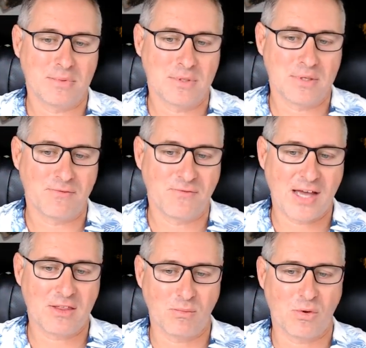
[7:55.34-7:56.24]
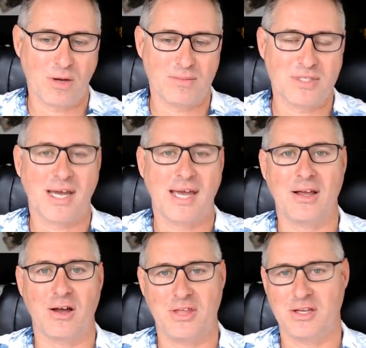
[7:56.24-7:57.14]
fathom what I'm
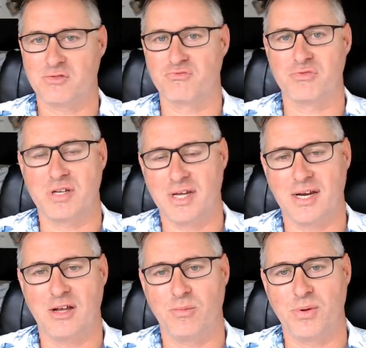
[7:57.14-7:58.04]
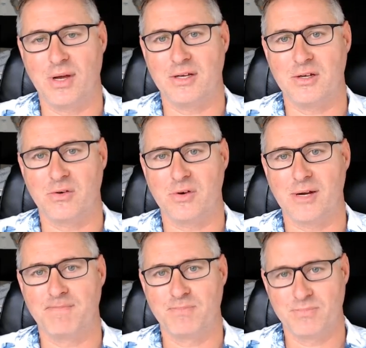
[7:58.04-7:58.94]
saying, I think it's really going to help you out in your career.
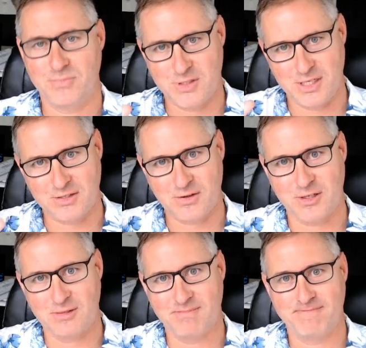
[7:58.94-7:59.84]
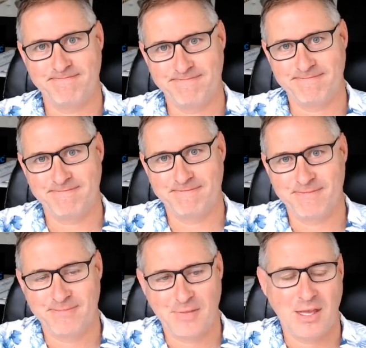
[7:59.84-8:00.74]
Cheers, guys.
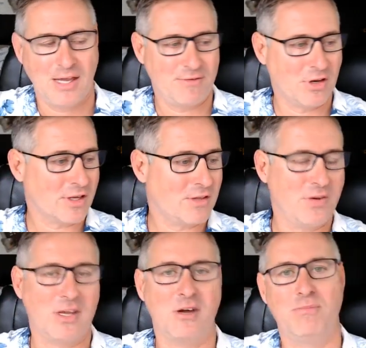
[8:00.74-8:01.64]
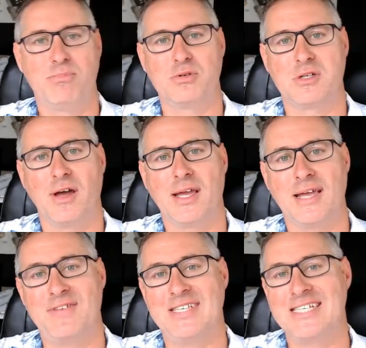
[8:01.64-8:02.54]
If you like the video, push like.
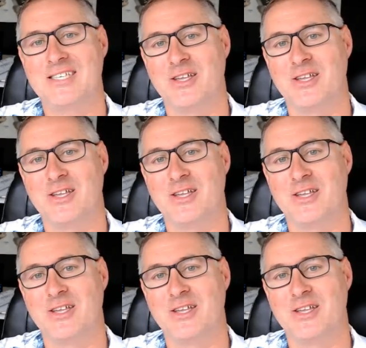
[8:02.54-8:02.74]
If you dislike the